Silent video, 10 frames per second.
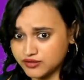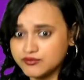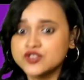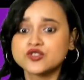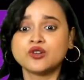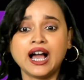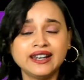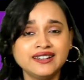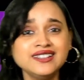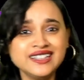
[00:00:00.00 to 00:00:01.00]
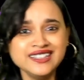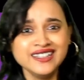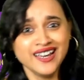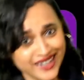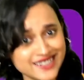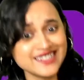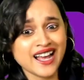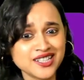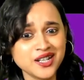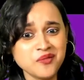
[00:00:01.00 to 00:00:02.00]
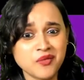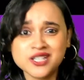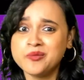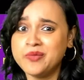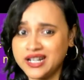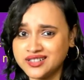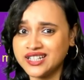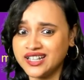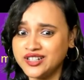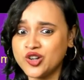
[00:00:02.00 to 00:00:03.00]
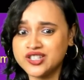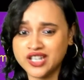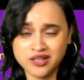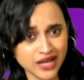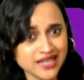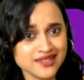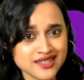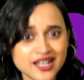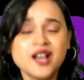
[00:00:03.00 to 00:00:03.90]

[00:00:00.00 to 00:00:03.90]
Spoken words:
So ideally, it is actually much better than your J mains,